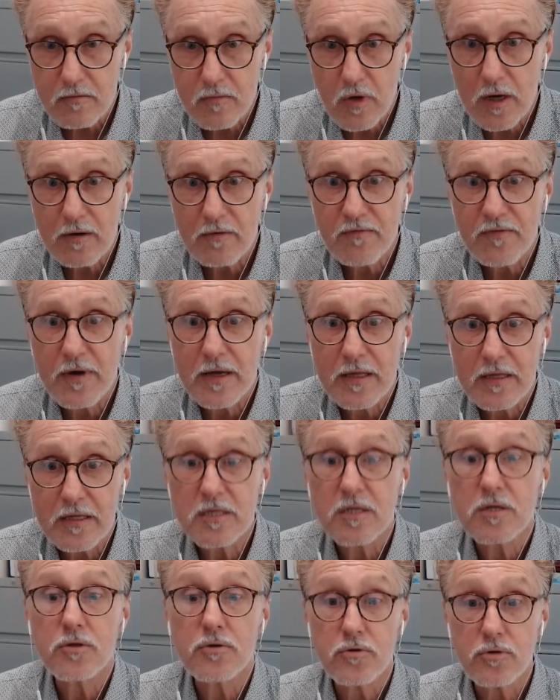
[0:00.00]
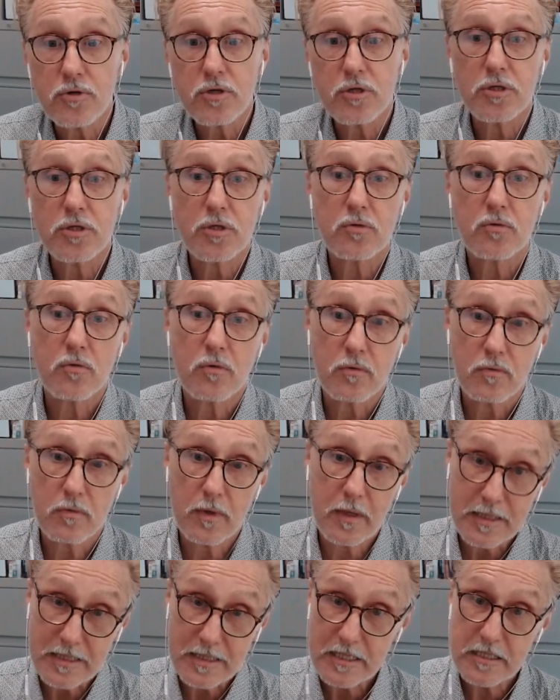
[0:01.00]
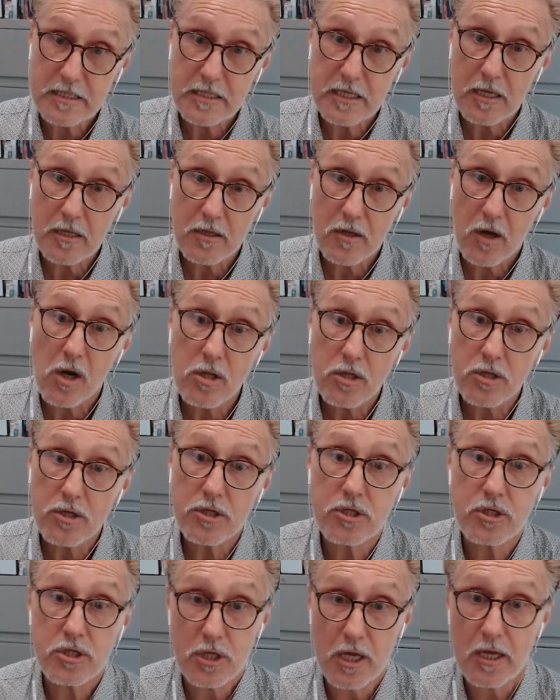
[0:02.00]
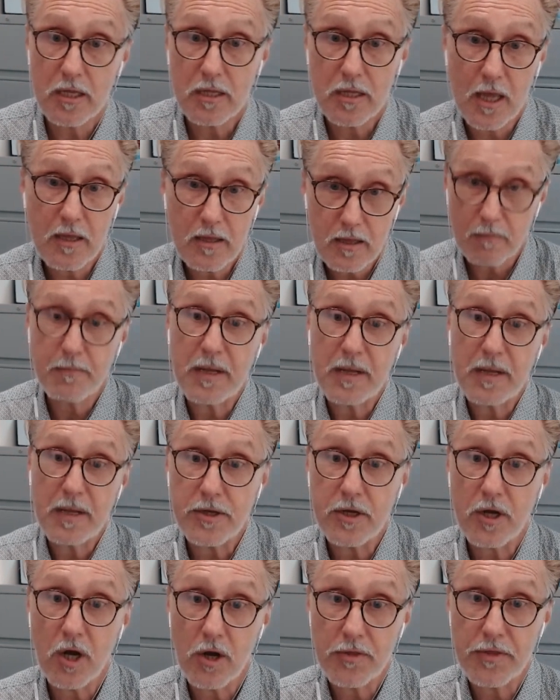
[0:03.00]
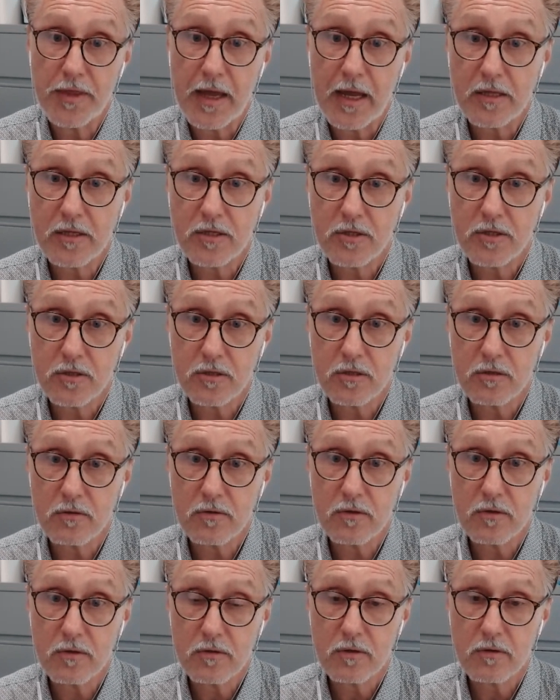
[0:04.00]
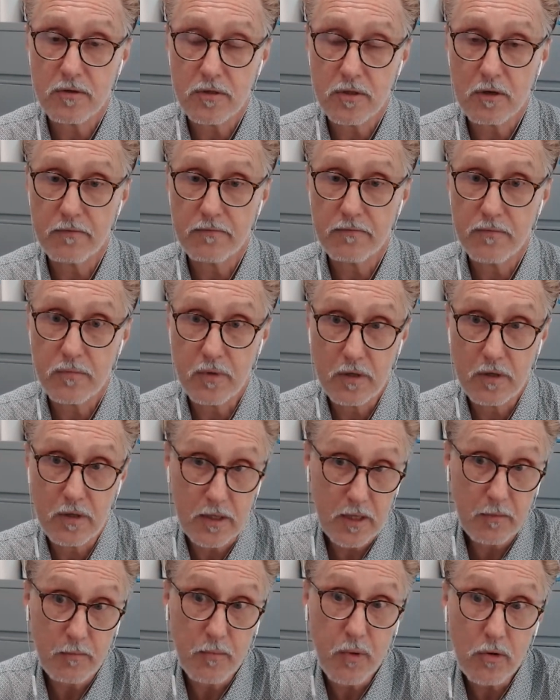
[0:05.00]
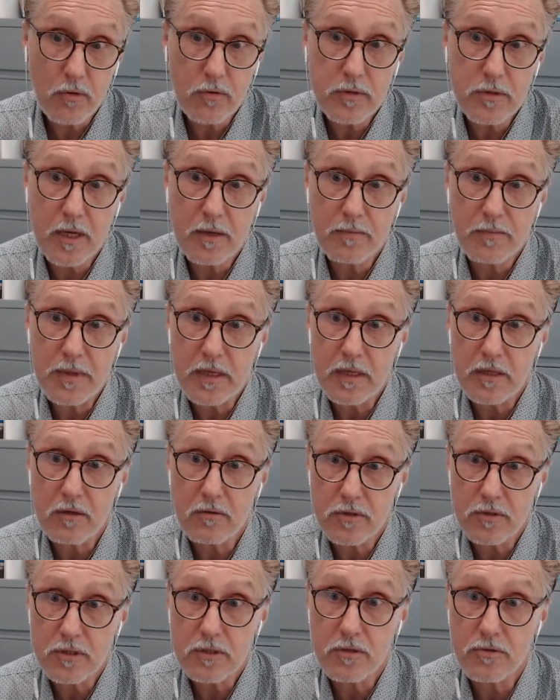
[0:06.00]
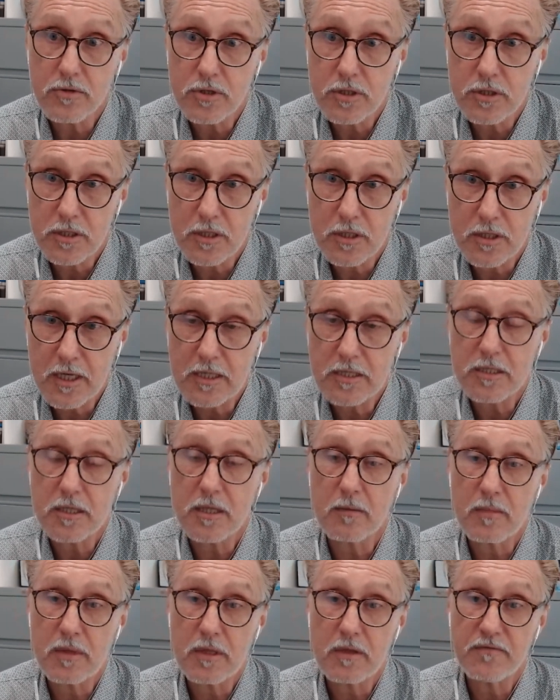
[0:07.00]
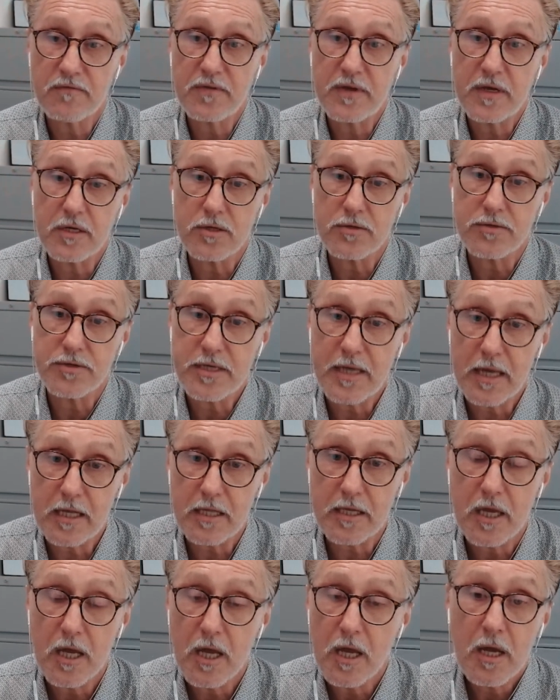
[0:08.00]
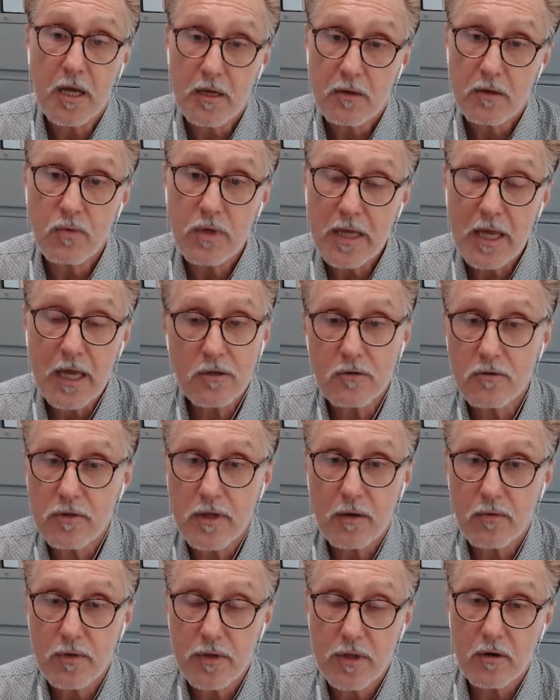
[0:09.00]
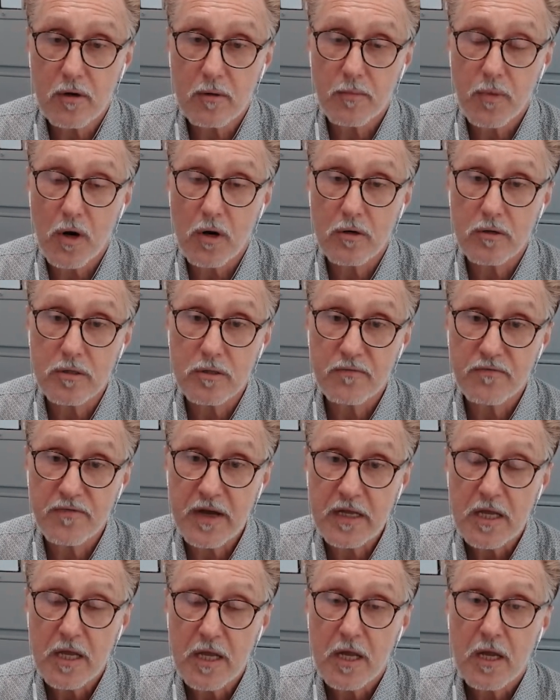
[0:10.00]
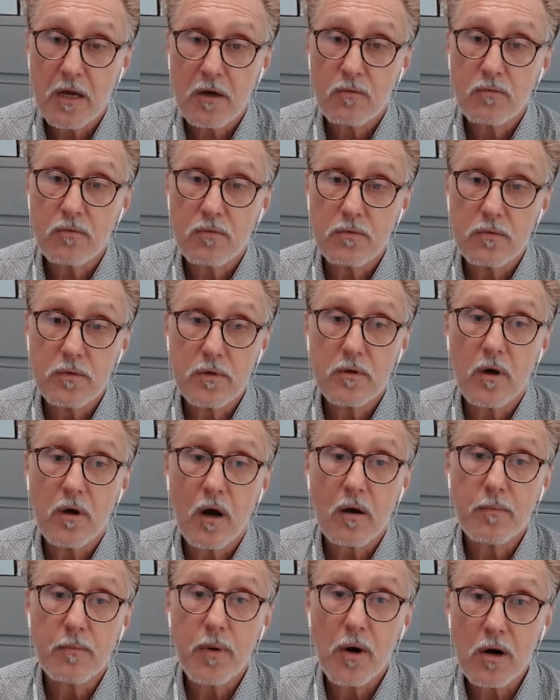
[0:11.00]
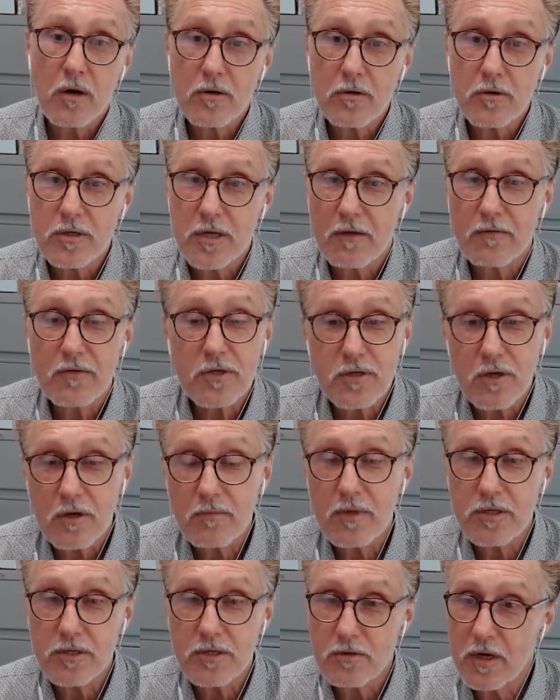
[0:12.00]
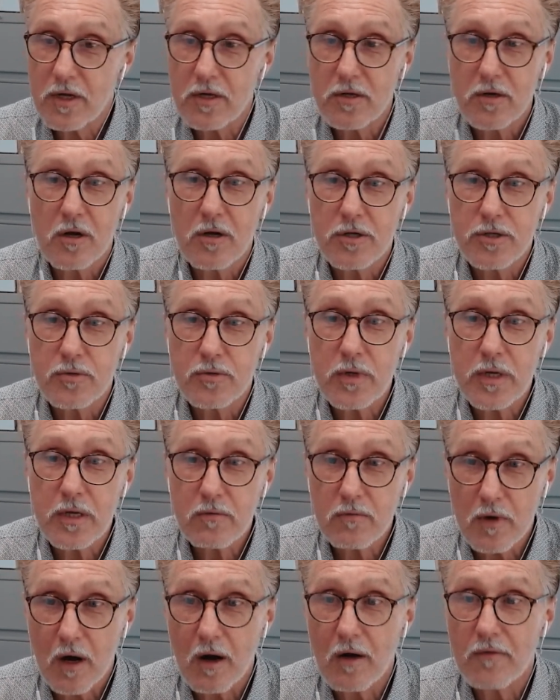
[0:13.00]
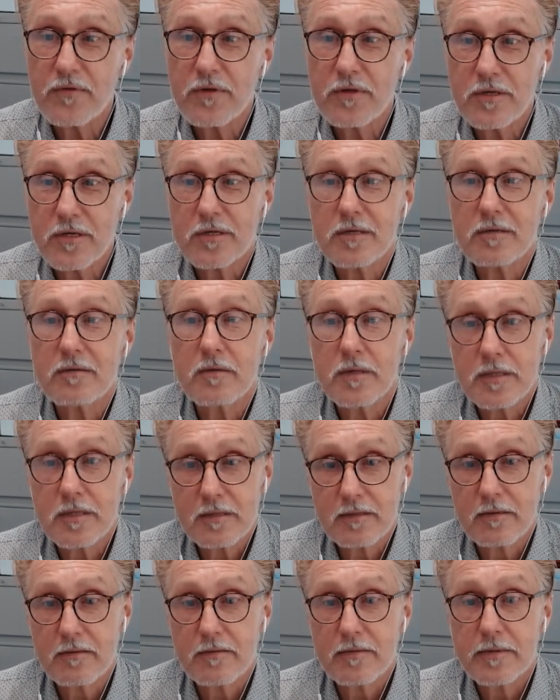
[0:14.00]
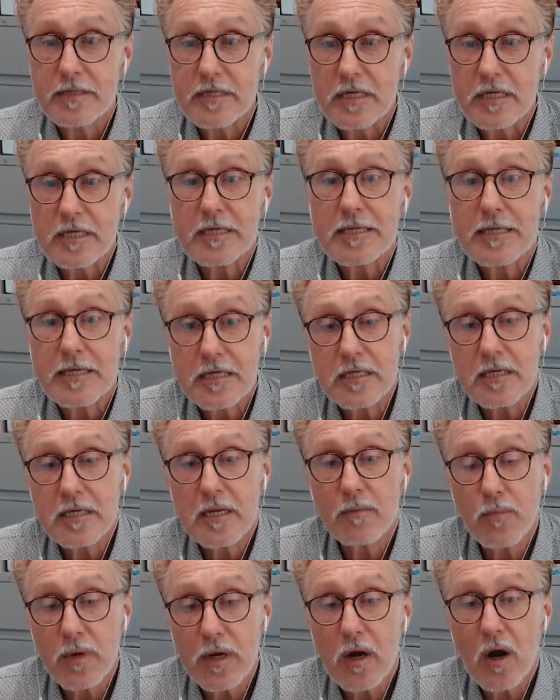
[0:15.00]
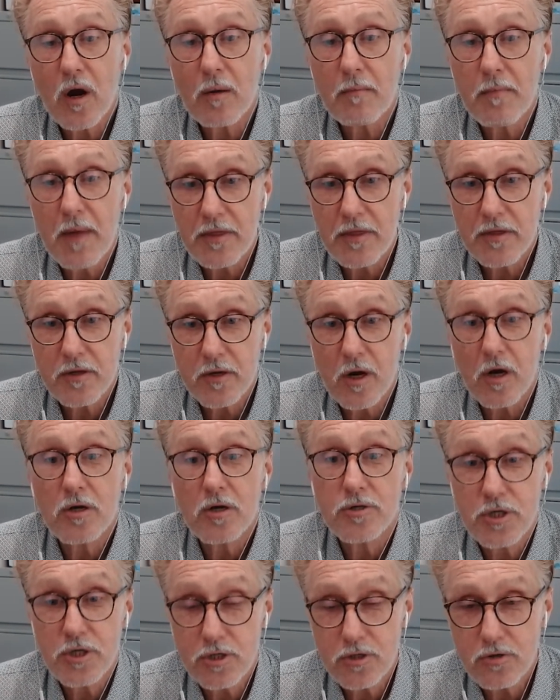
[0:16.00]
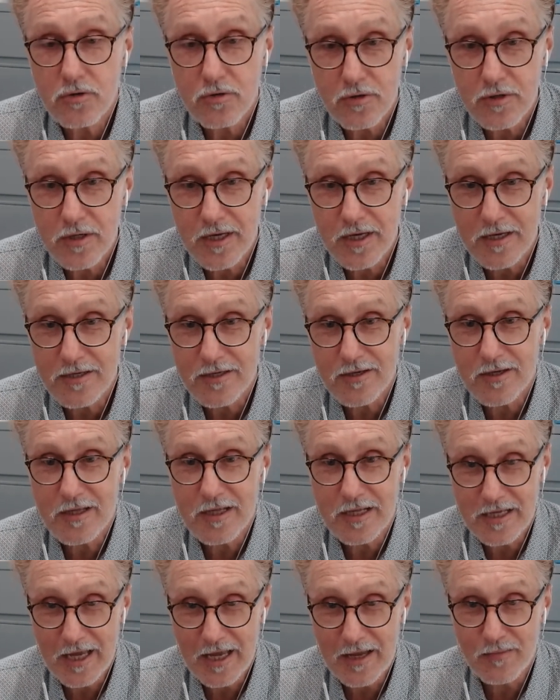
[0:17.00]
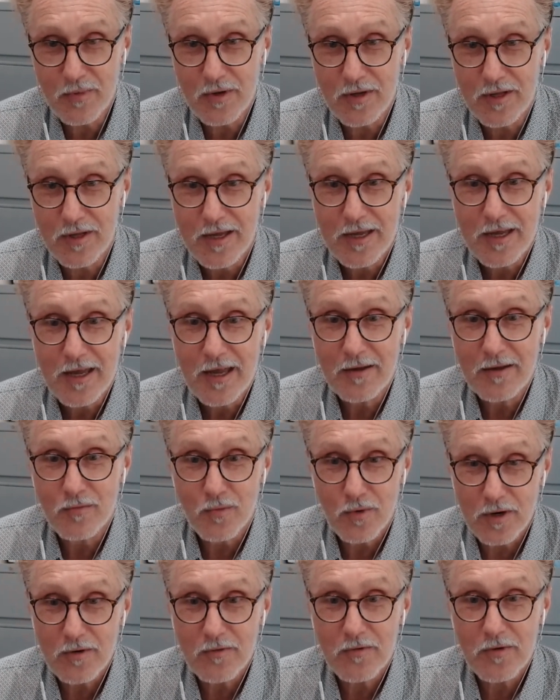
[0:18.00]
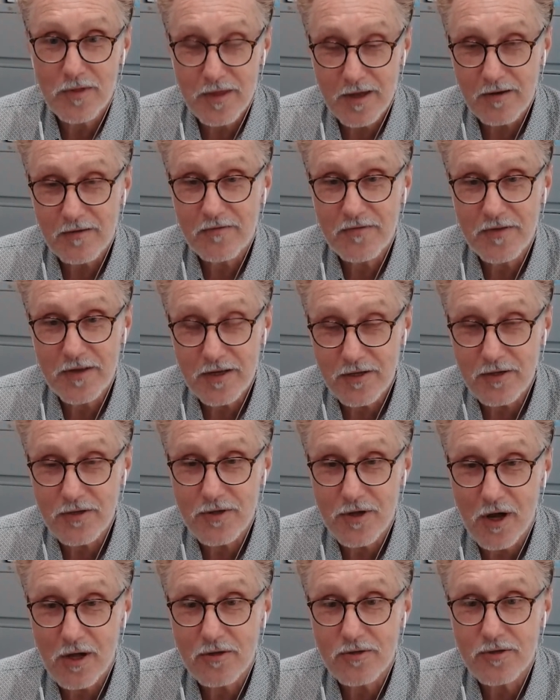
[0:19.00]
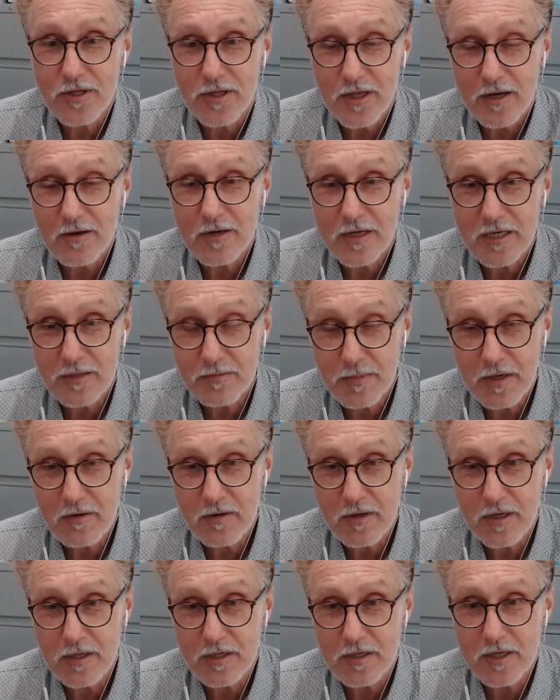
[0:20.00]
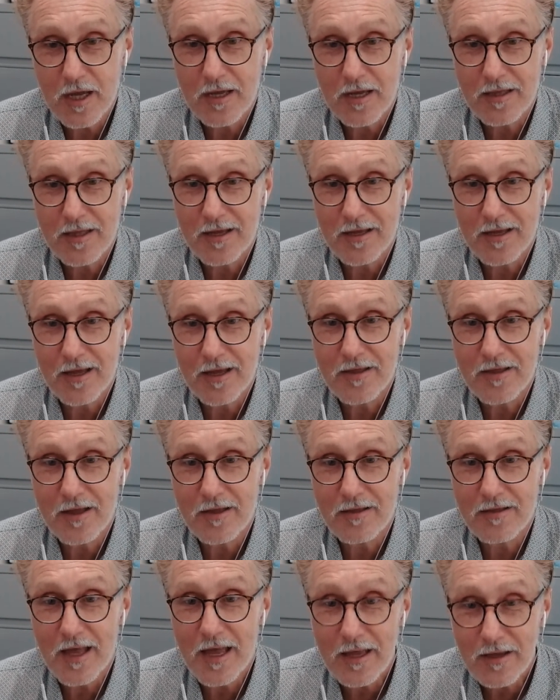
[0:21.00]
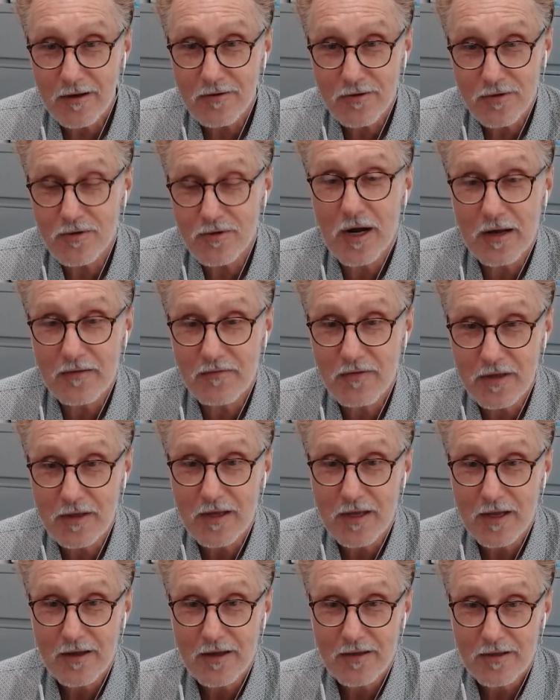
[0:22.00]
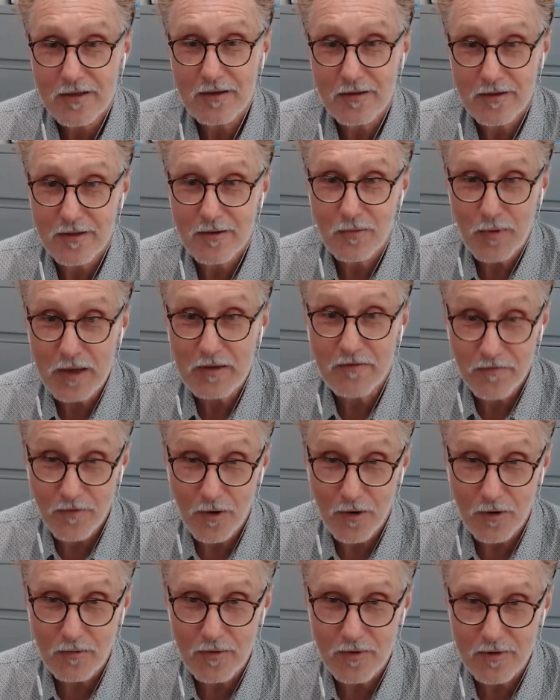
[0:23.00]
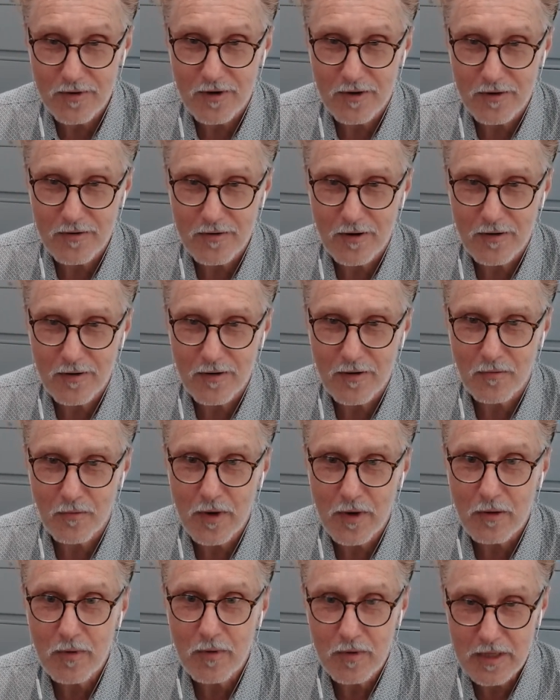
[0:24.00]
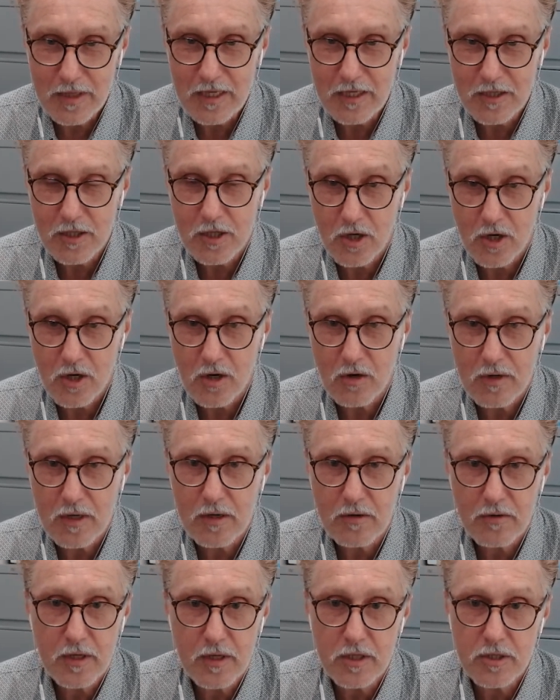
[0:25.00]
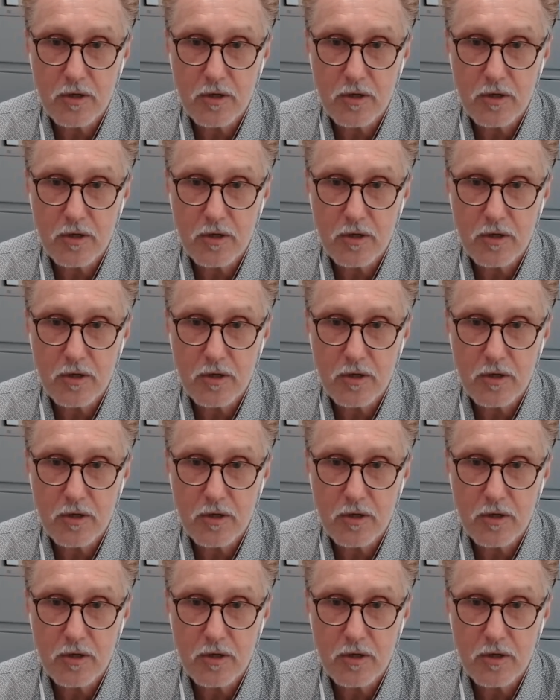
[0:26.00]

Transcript: trying to find solutions through existing knowledge, and then building on that to solve, and then prototyping those solutions and testing them in the field, scaling. We can't do that without our partners. In fact, our partners have so much great knowledge. We often just listen and bring our methodology toolkits to the table and work with their field knowledge and their experience, and then they are driving the way forward on where we need to go, kind of thing.